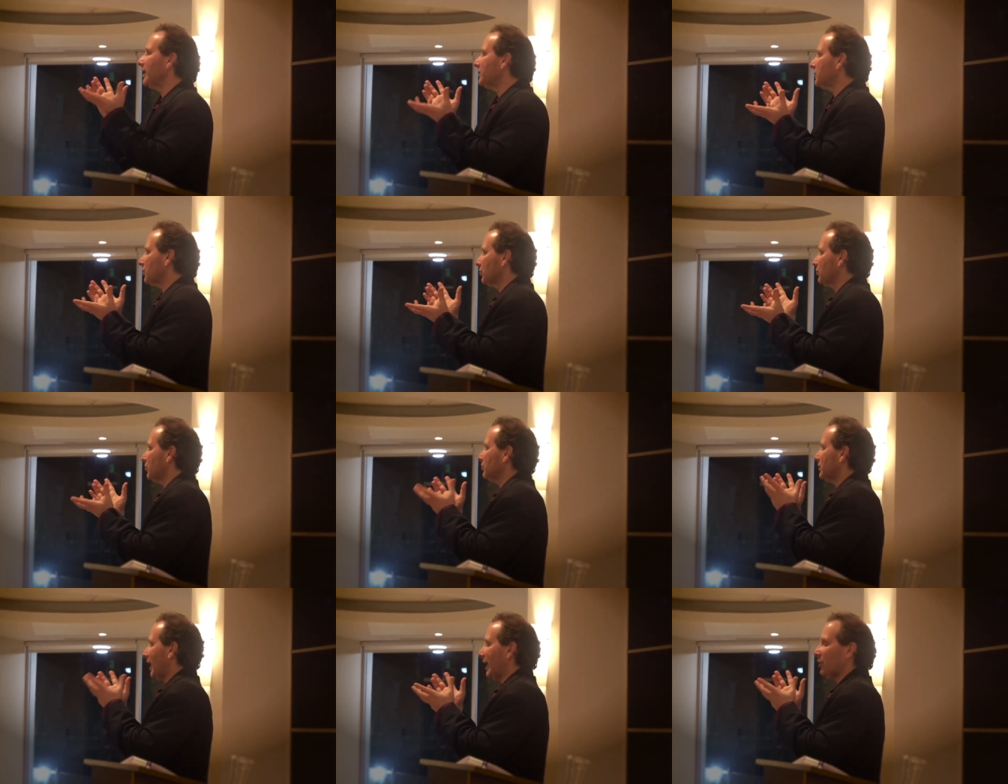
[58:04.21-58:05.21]

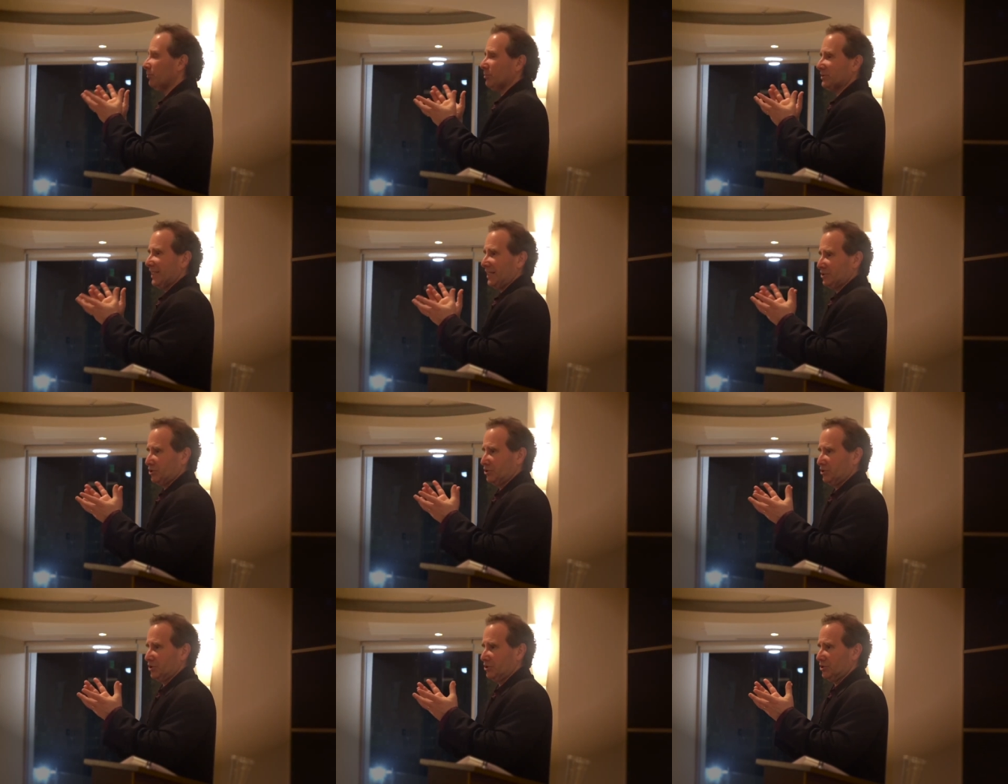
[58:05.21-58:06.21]
internal title
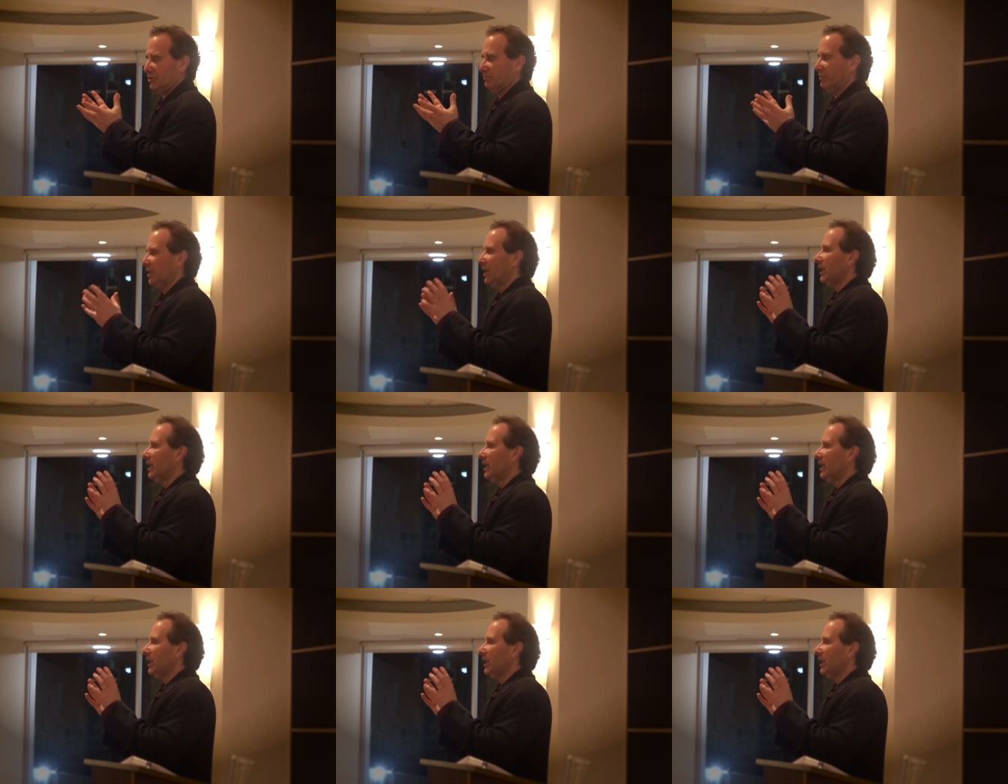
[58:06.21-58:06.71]
protection system,